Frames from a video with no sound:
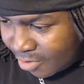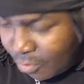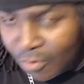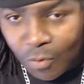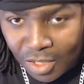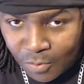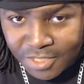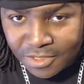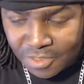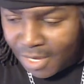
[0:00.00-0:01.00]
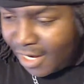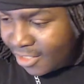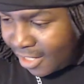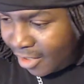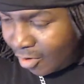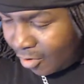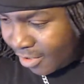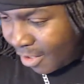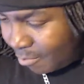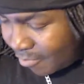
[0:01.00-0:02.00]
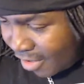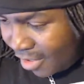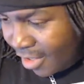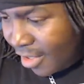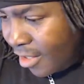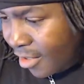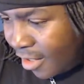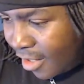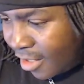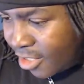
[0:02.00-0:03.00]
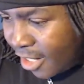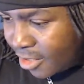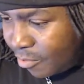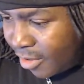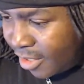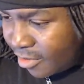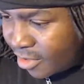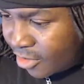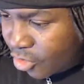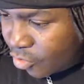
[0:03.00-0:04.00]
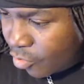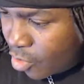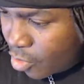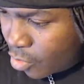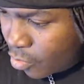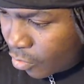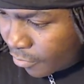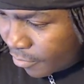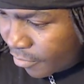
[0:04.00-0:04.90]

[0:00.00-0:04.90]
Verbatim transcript: W- Waluigi and Smash. I hear it all the time. Uh, Josh Brown says true.